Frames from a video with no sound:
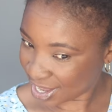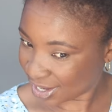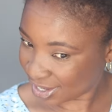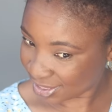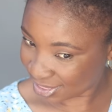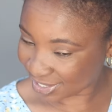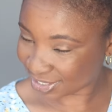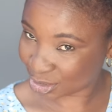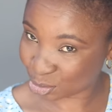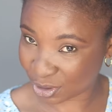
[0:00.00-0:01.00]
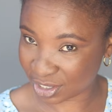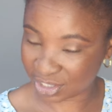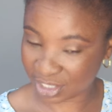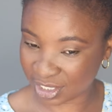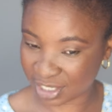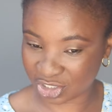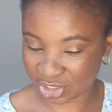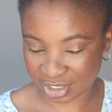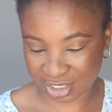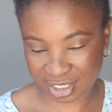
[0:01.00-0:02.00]
and this part here
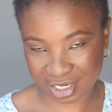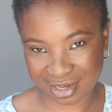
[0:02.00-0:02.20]
just